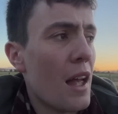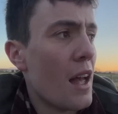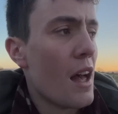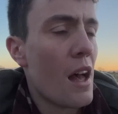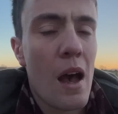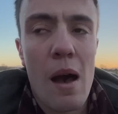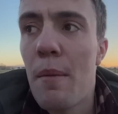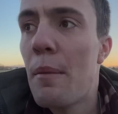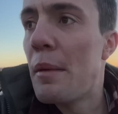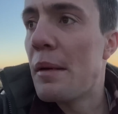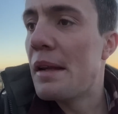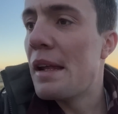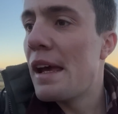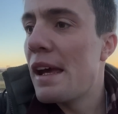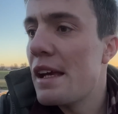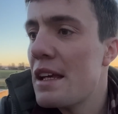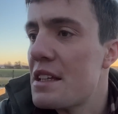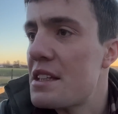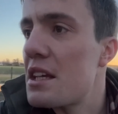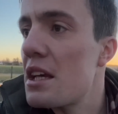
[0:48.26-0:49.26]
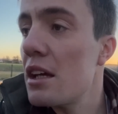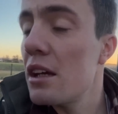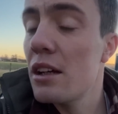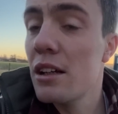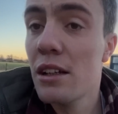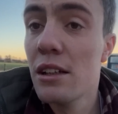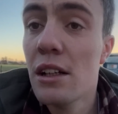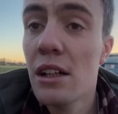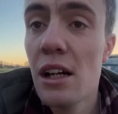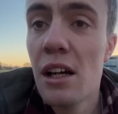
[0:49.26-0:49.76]
Happy days.
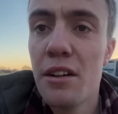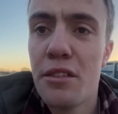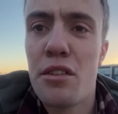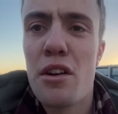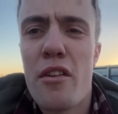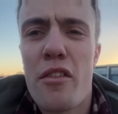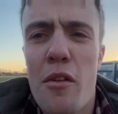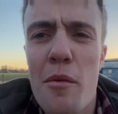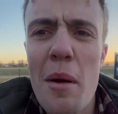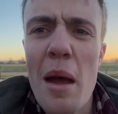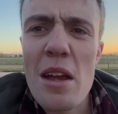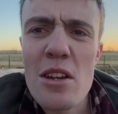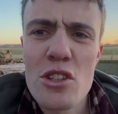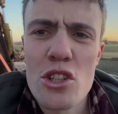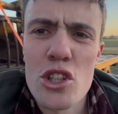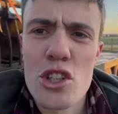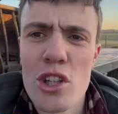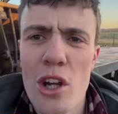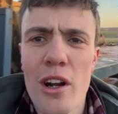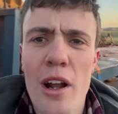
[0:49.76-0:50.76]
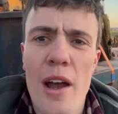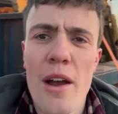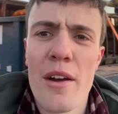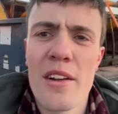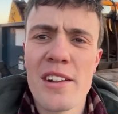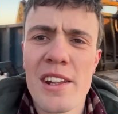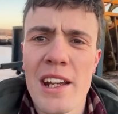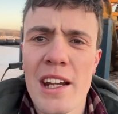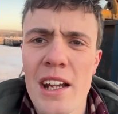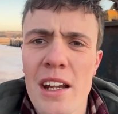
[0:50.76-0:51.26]
If we ever manage to sort out a
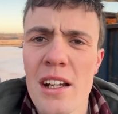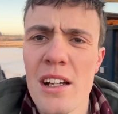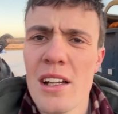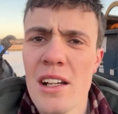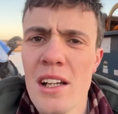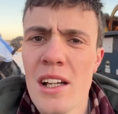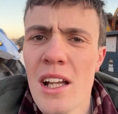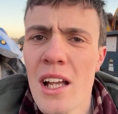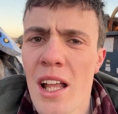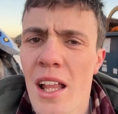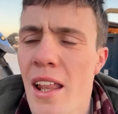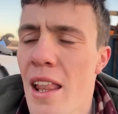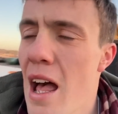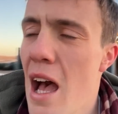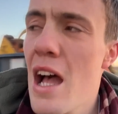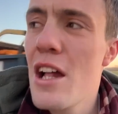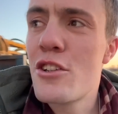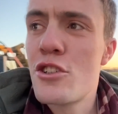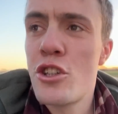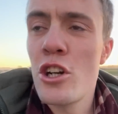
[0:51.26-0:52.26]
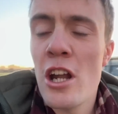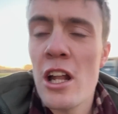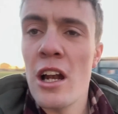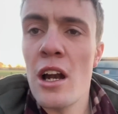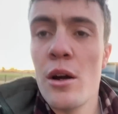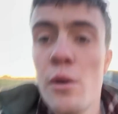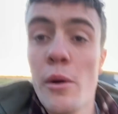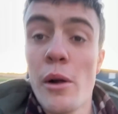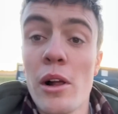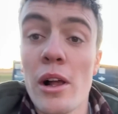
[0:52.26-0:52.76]
digger, that
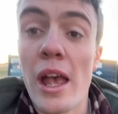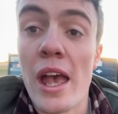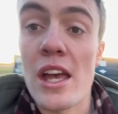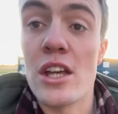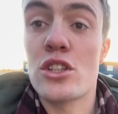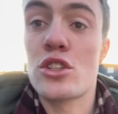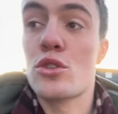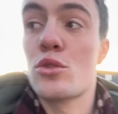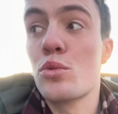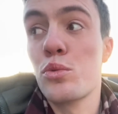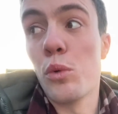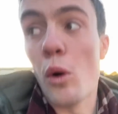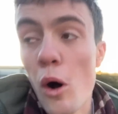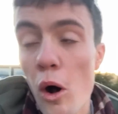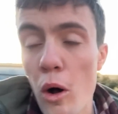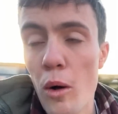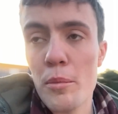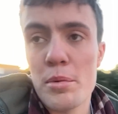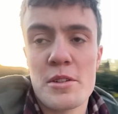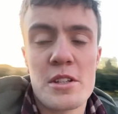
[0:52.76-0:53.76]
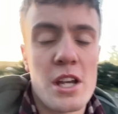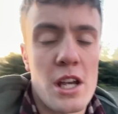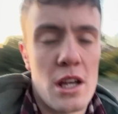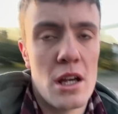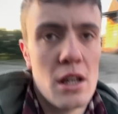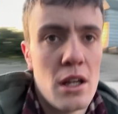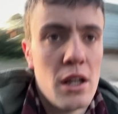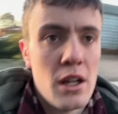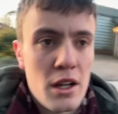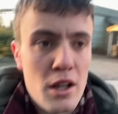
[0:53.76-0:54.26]
trailer will get swapped
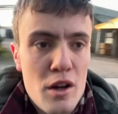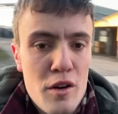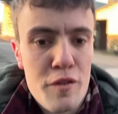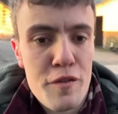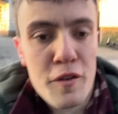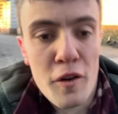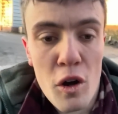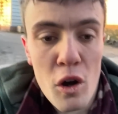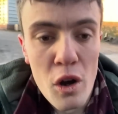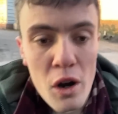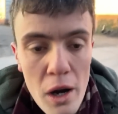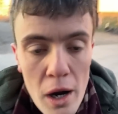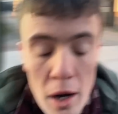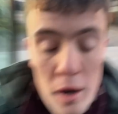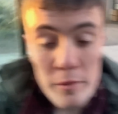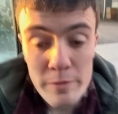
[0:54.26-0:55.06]
for